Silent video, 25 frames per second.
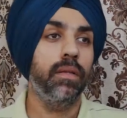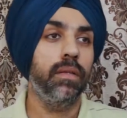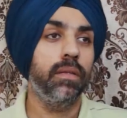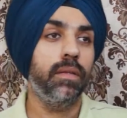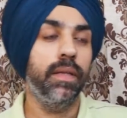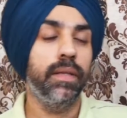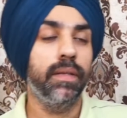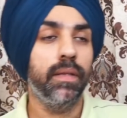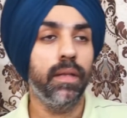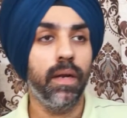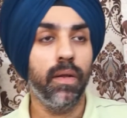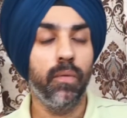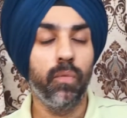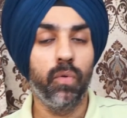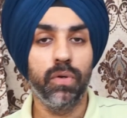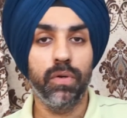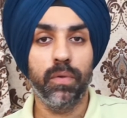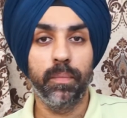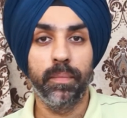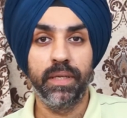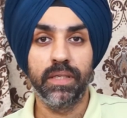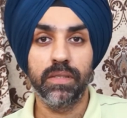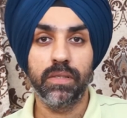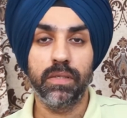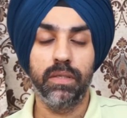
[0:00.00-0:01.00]
thing that I want to
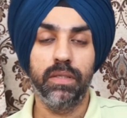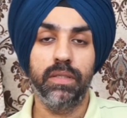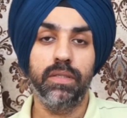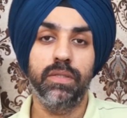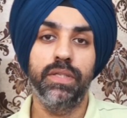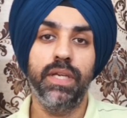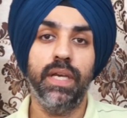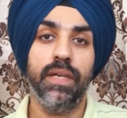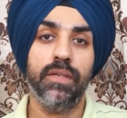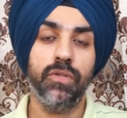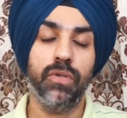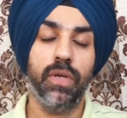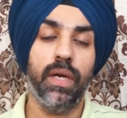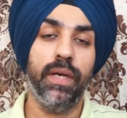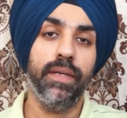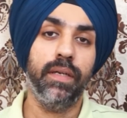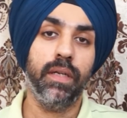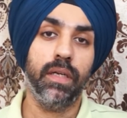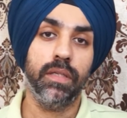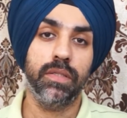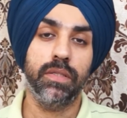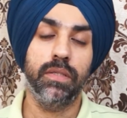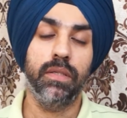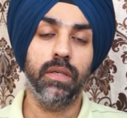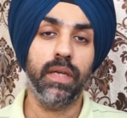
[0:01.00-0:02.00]
mention is, yes, I
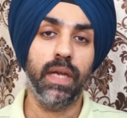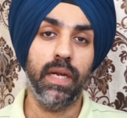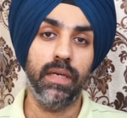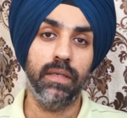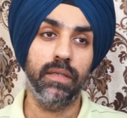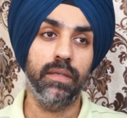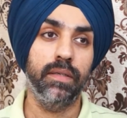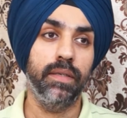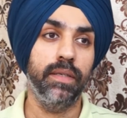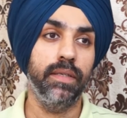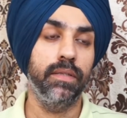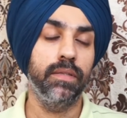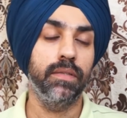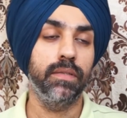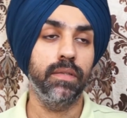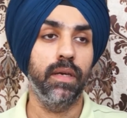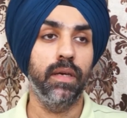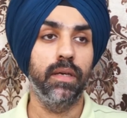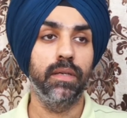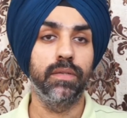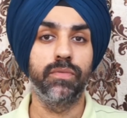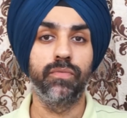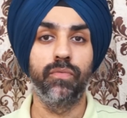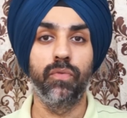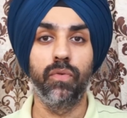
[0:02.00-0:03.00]
touched the categories
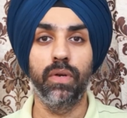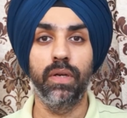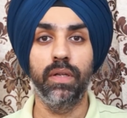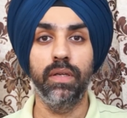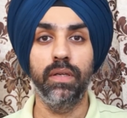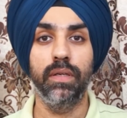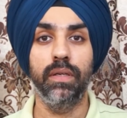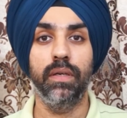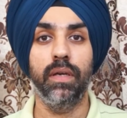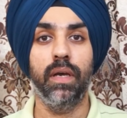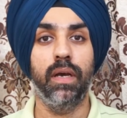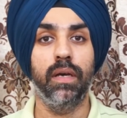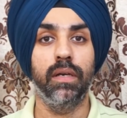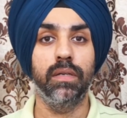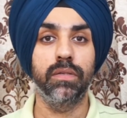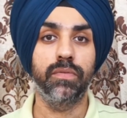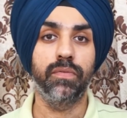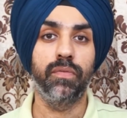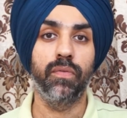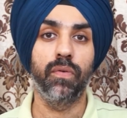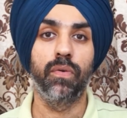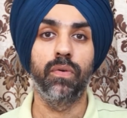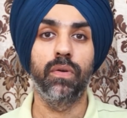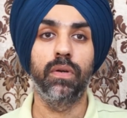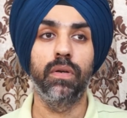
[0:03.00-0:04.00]
as woody, as
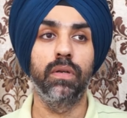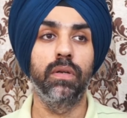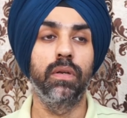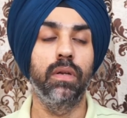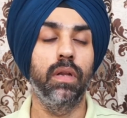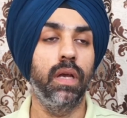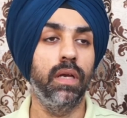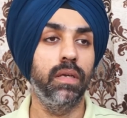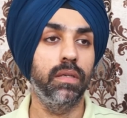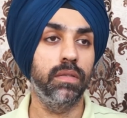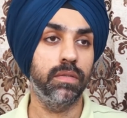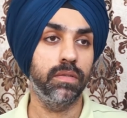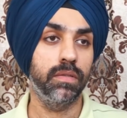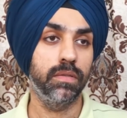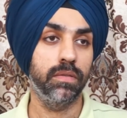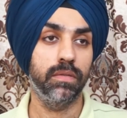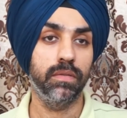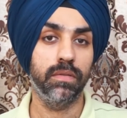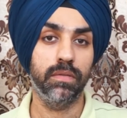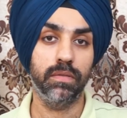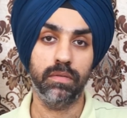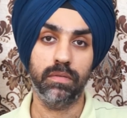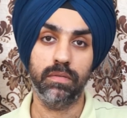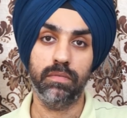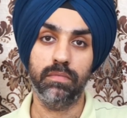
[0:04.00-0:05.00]
floral,
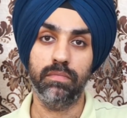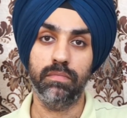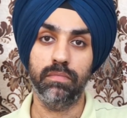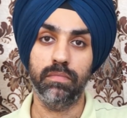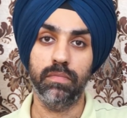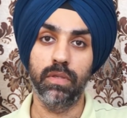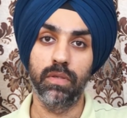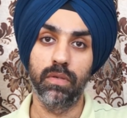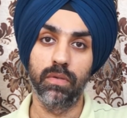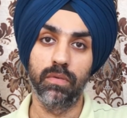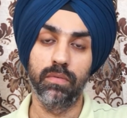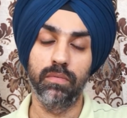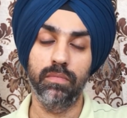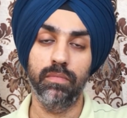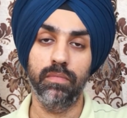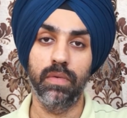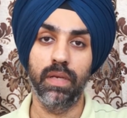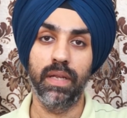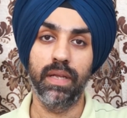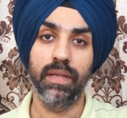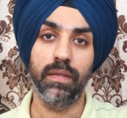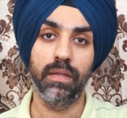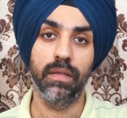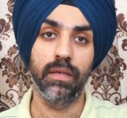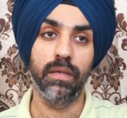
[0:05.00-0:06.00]
as
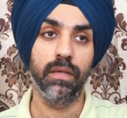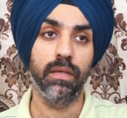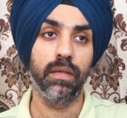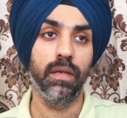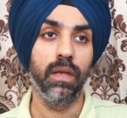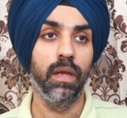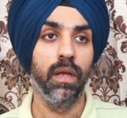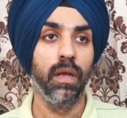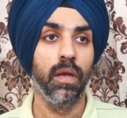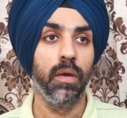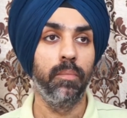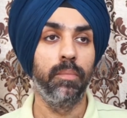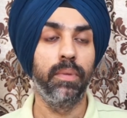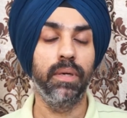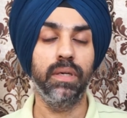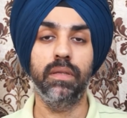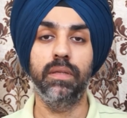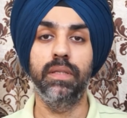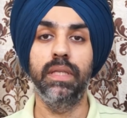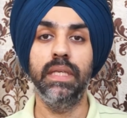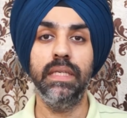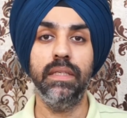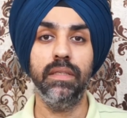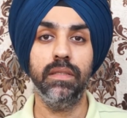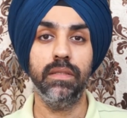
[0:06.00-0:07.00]
leather, but
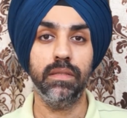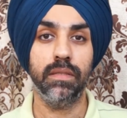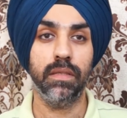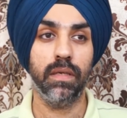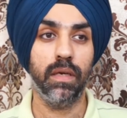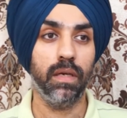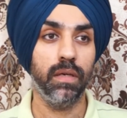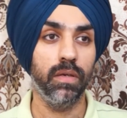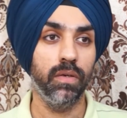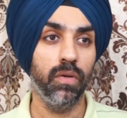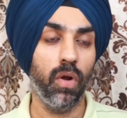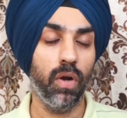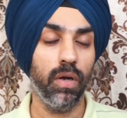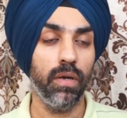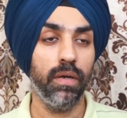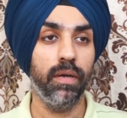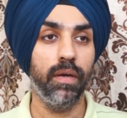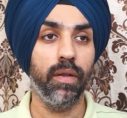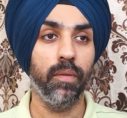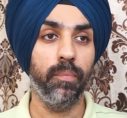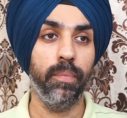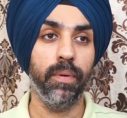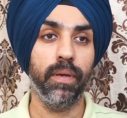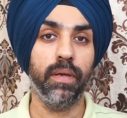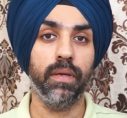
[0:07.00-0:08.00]
these are not
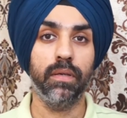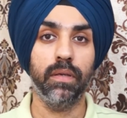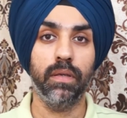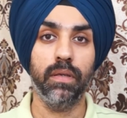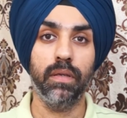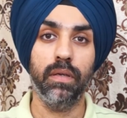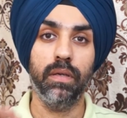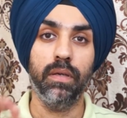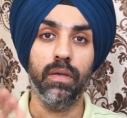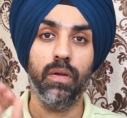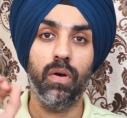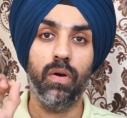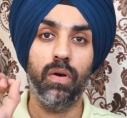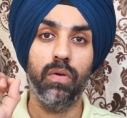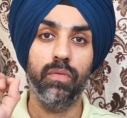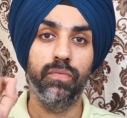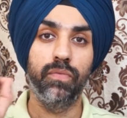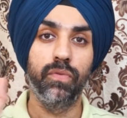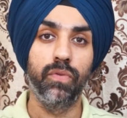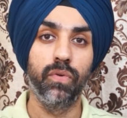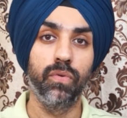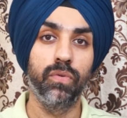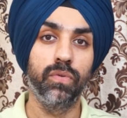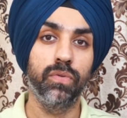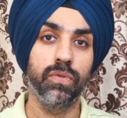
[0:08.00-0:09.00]
typical of
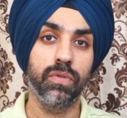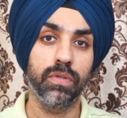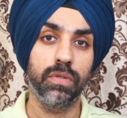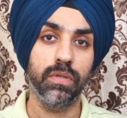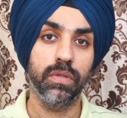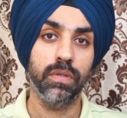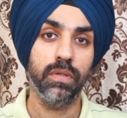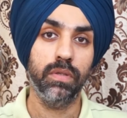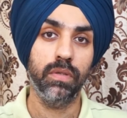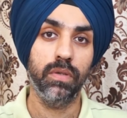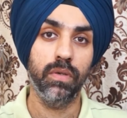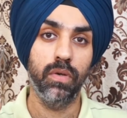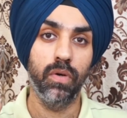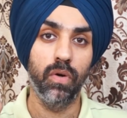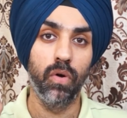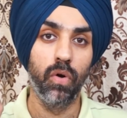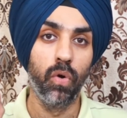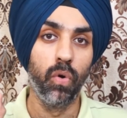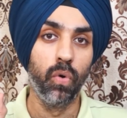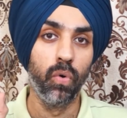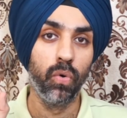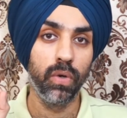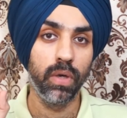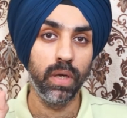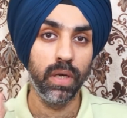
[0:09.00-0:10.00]
those
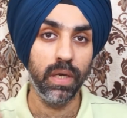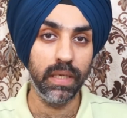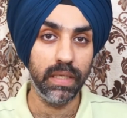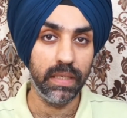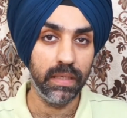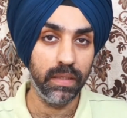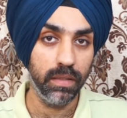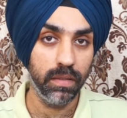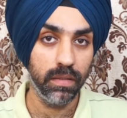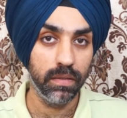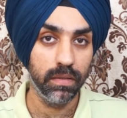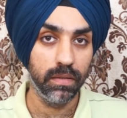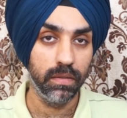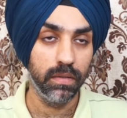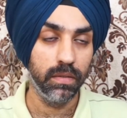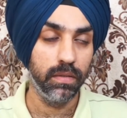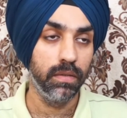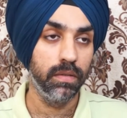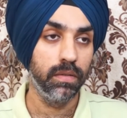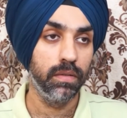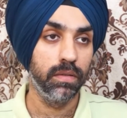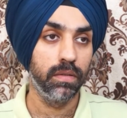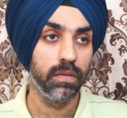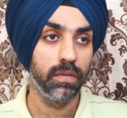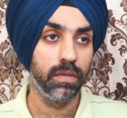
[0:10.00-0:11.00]
only.
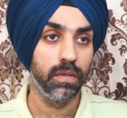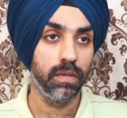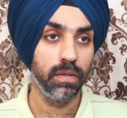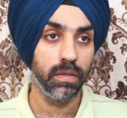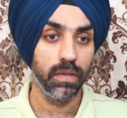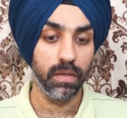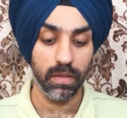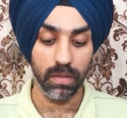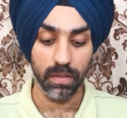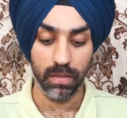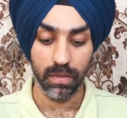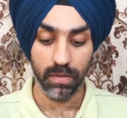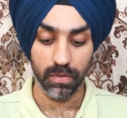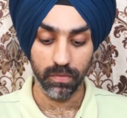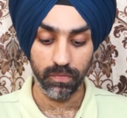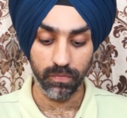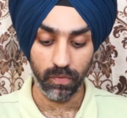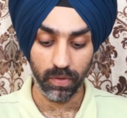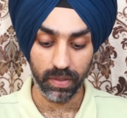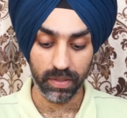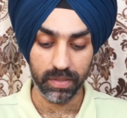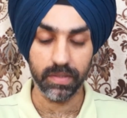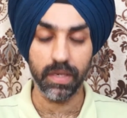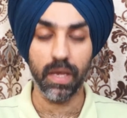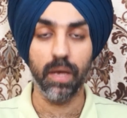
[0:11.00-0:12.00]

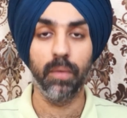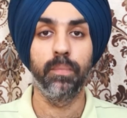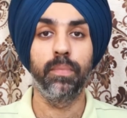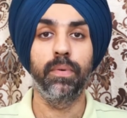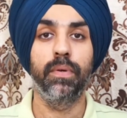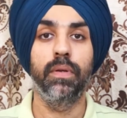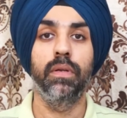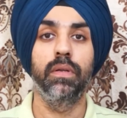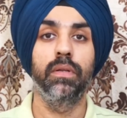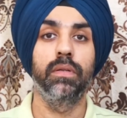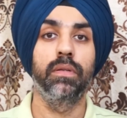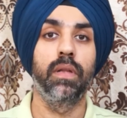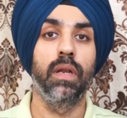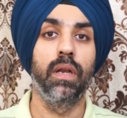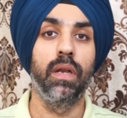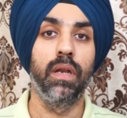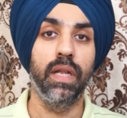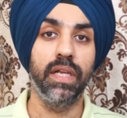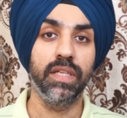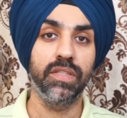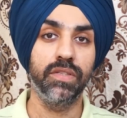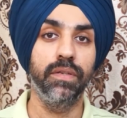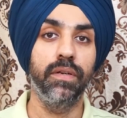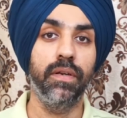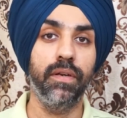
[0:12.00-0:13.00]
For example, the
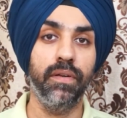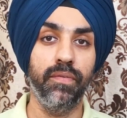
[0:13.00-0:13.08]
legendary